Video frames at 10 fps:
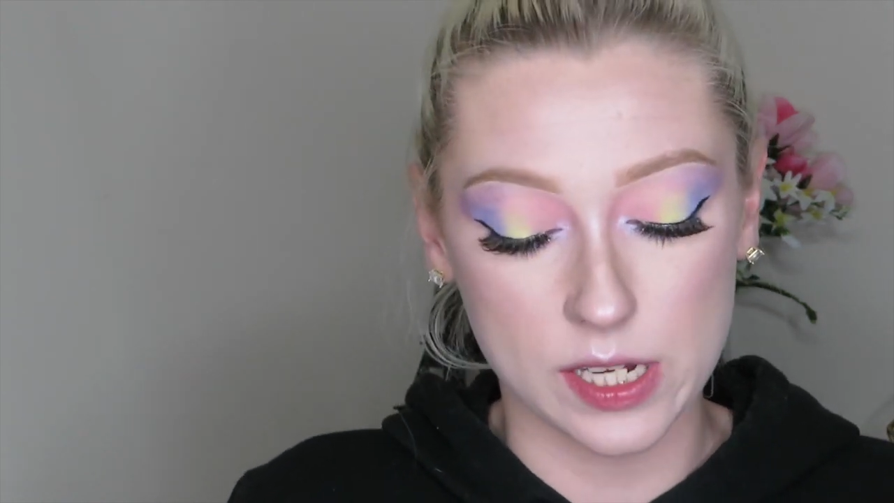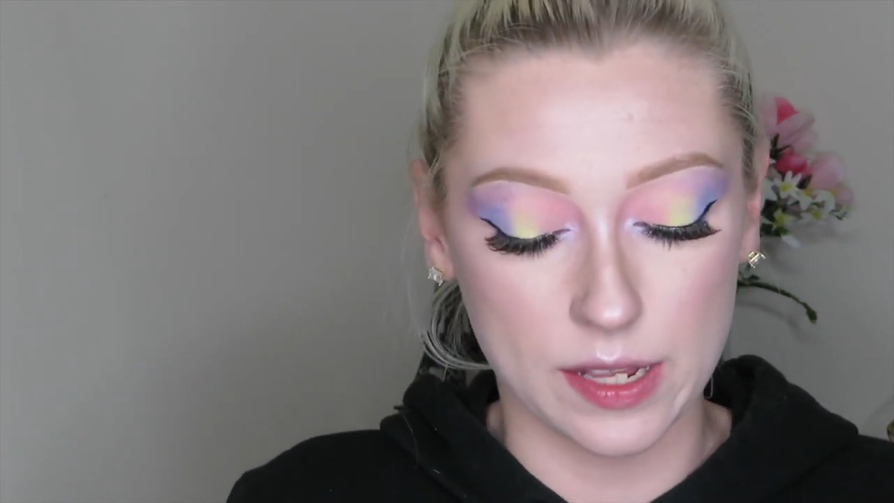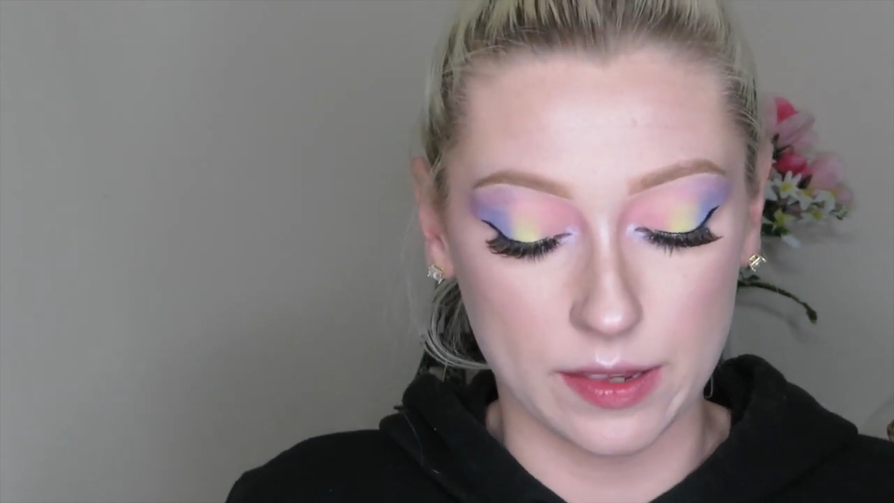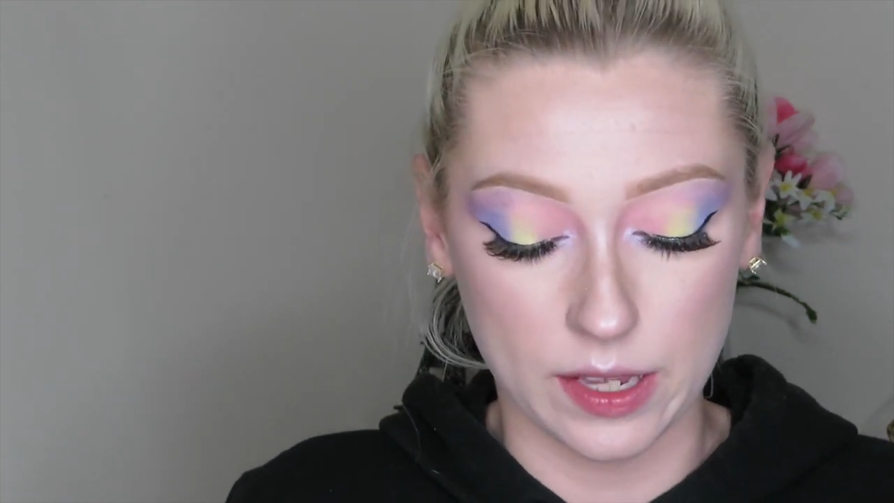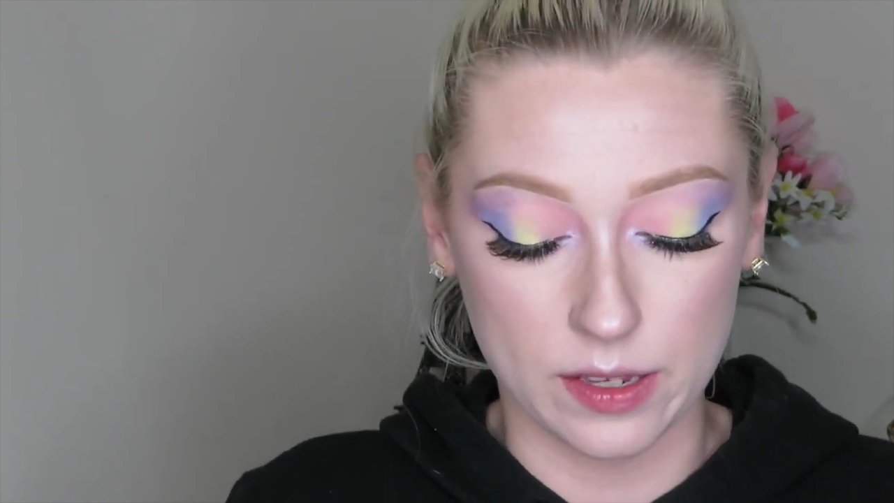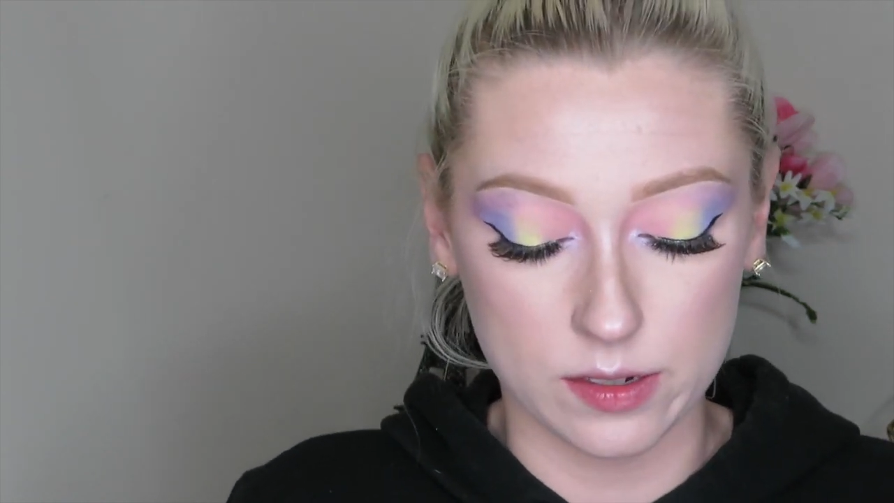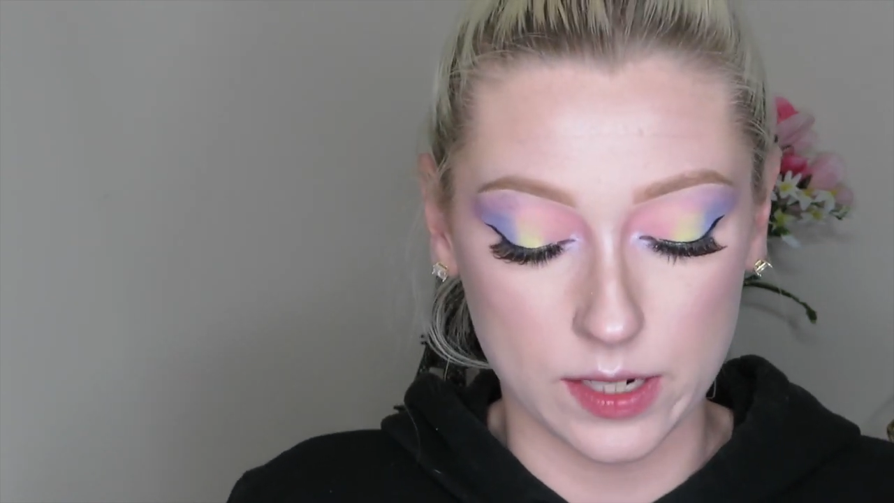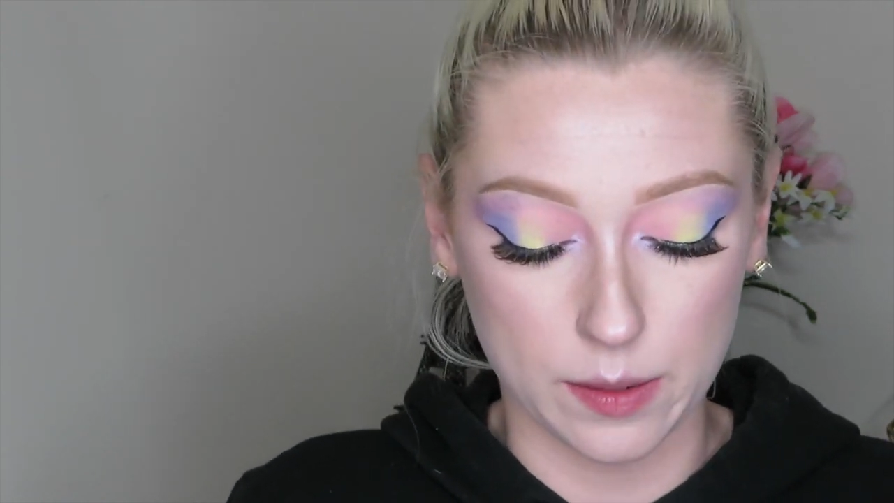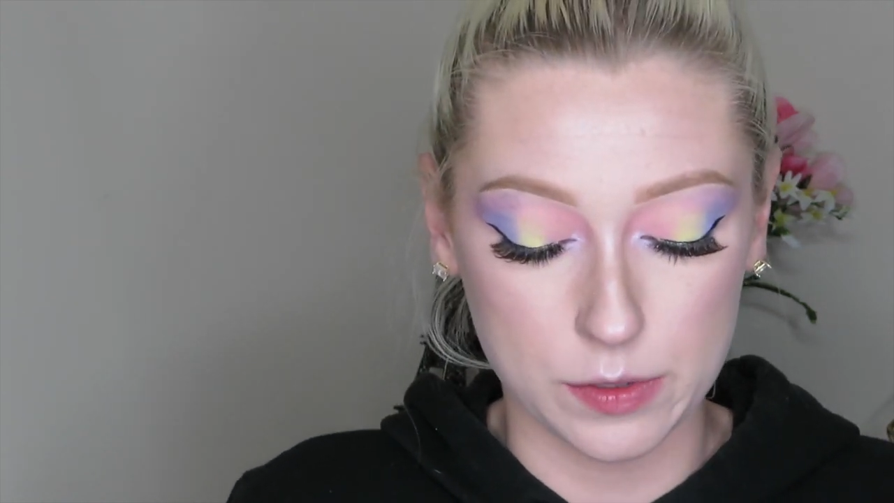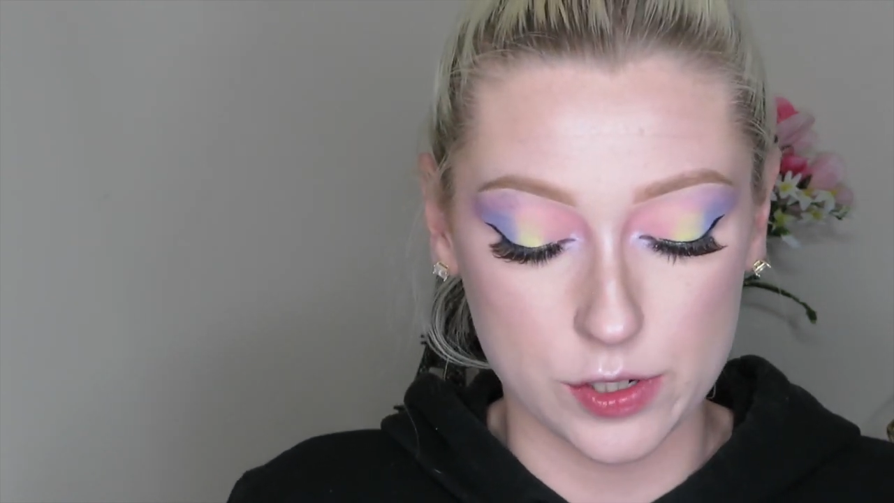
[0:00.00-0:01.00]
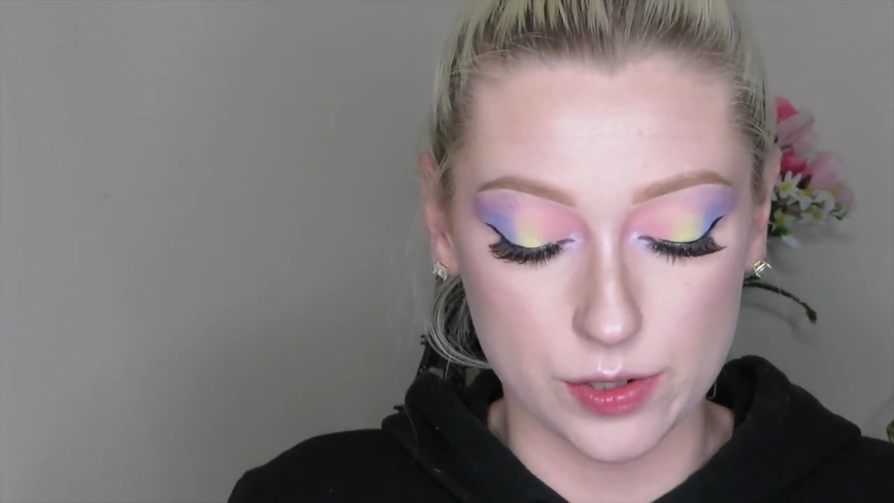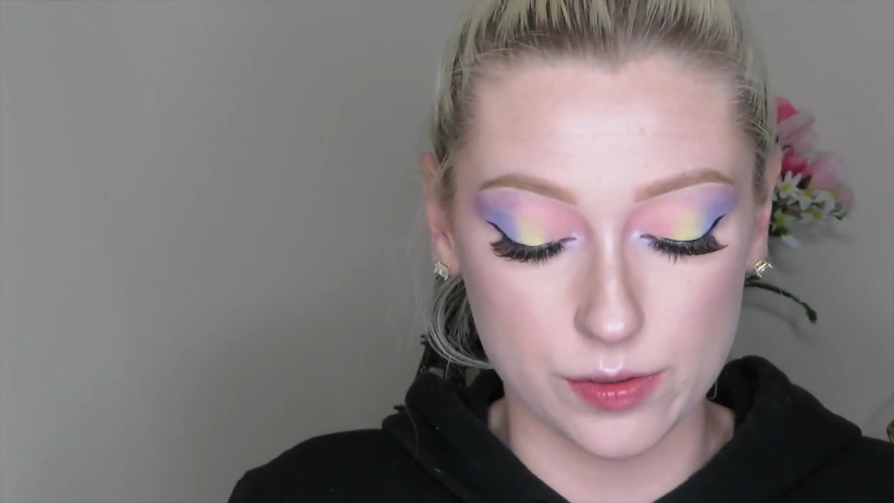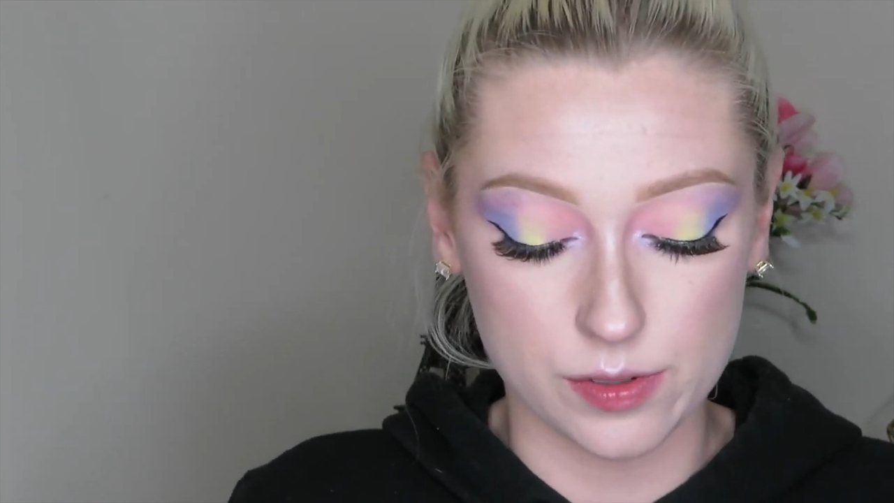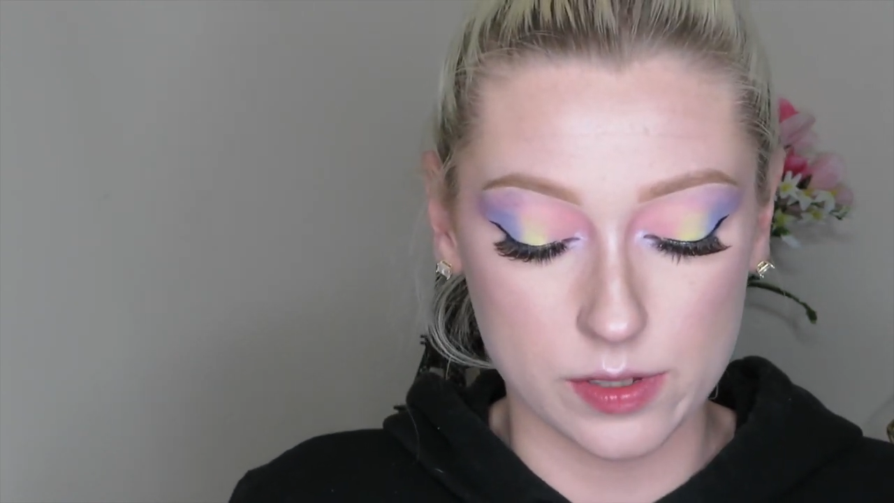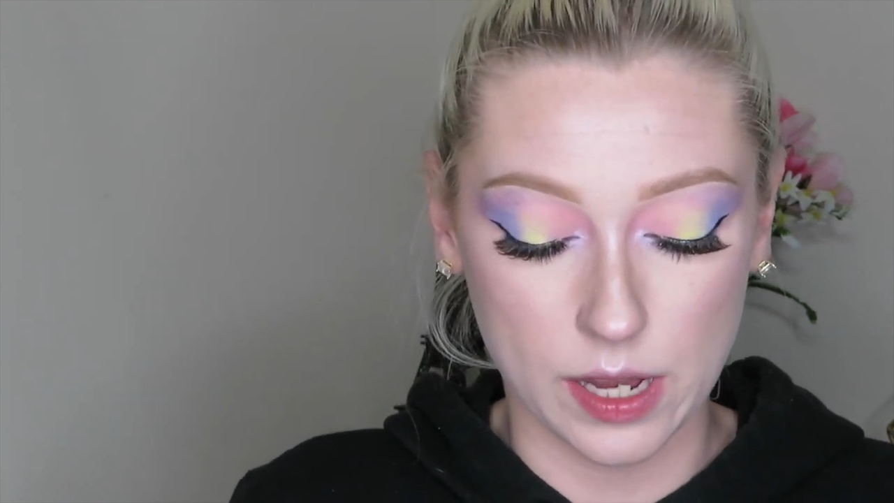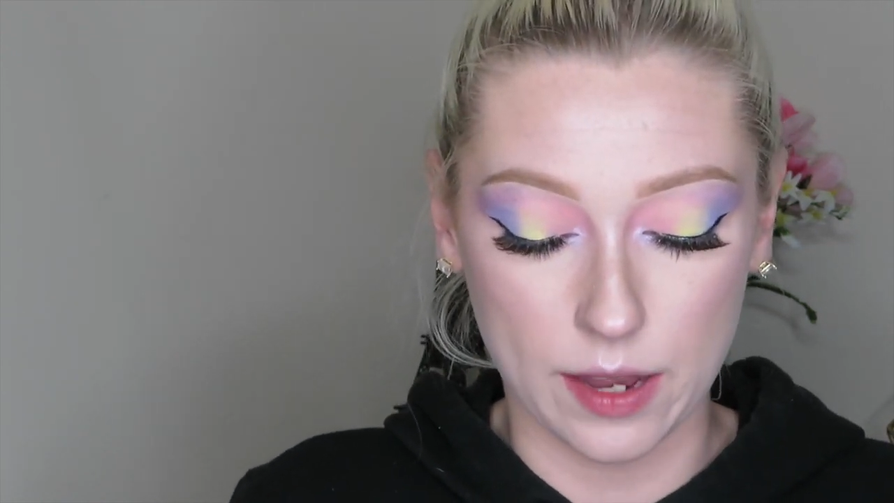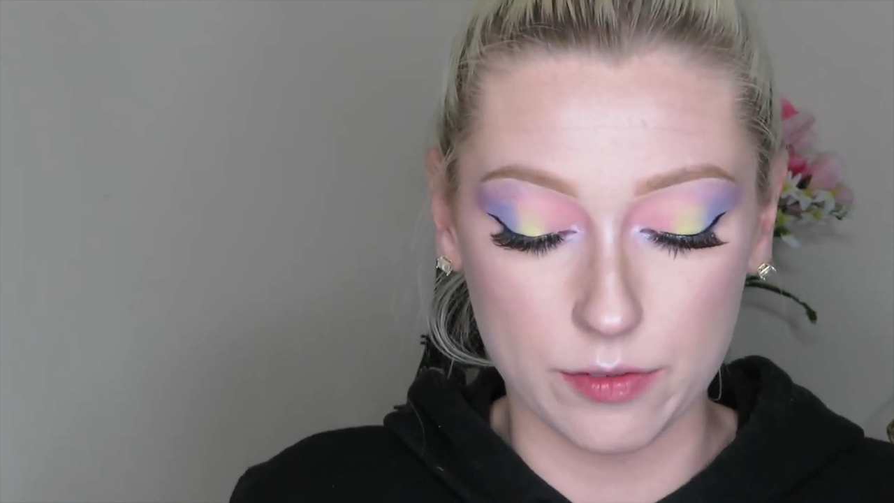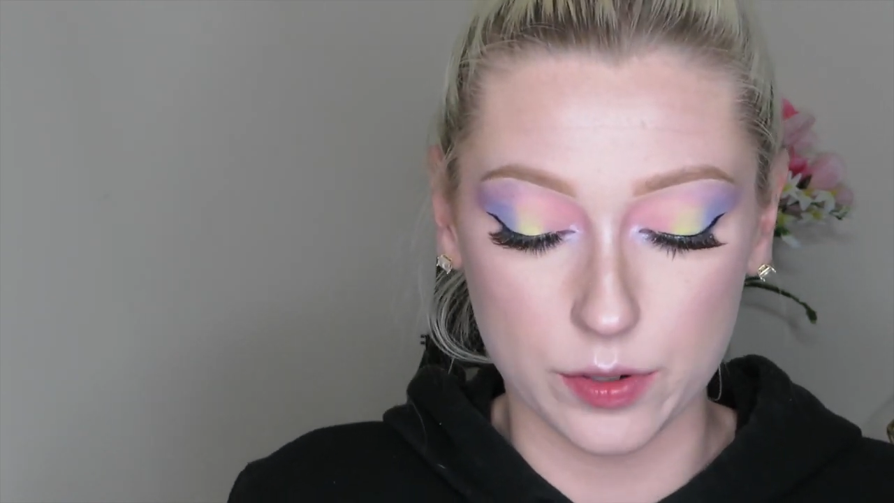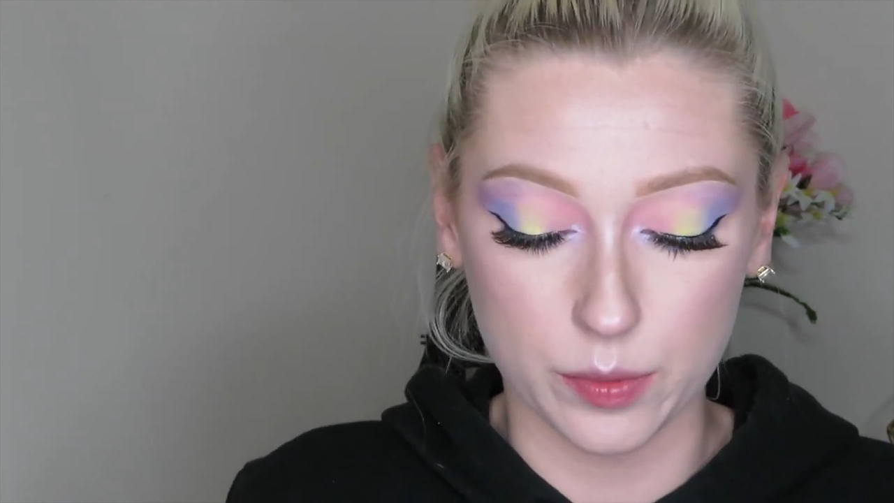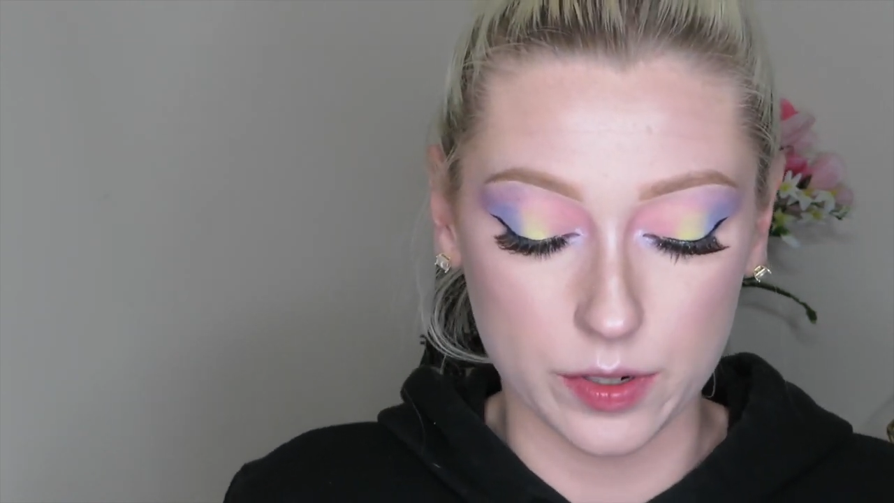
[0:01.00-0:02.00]
and then Diamond Juice
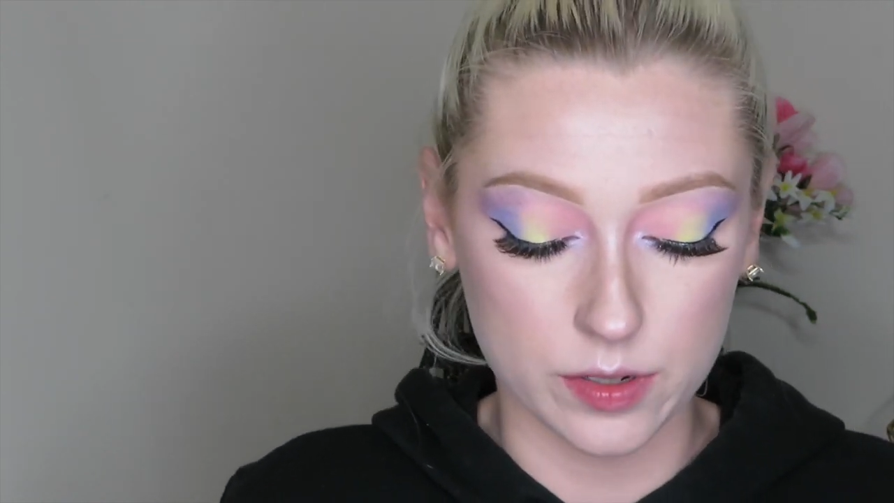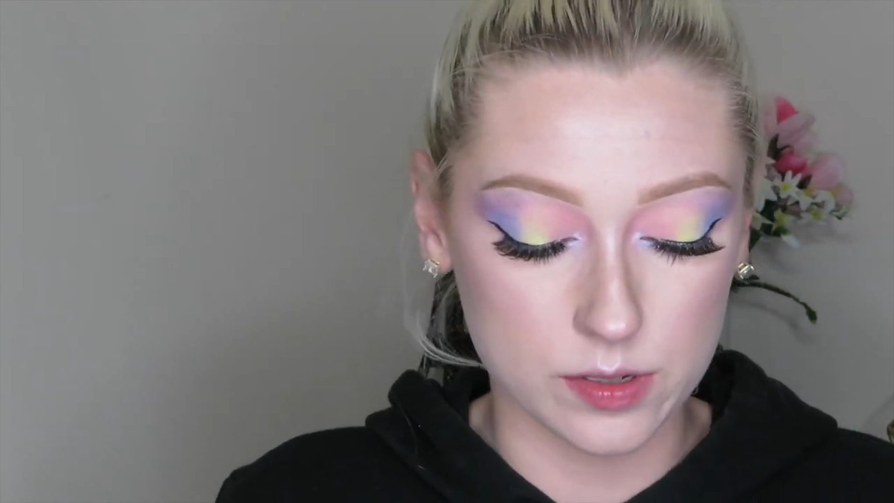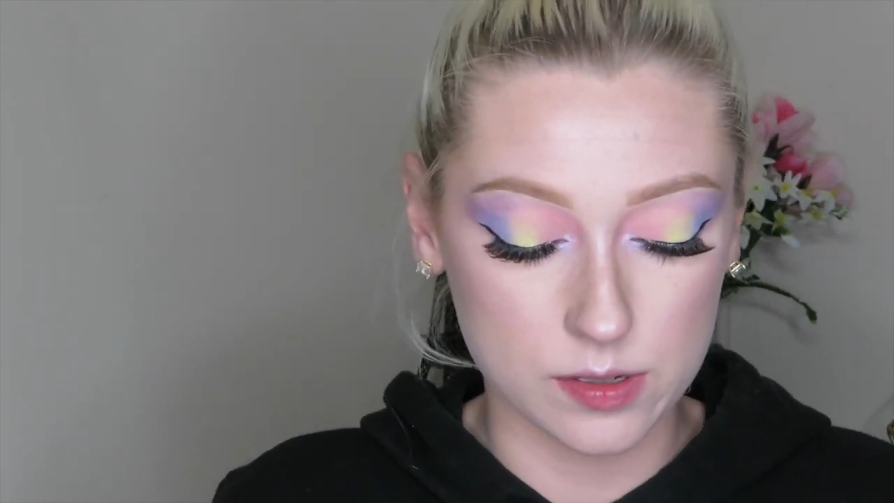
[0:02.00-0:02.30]
afterwards.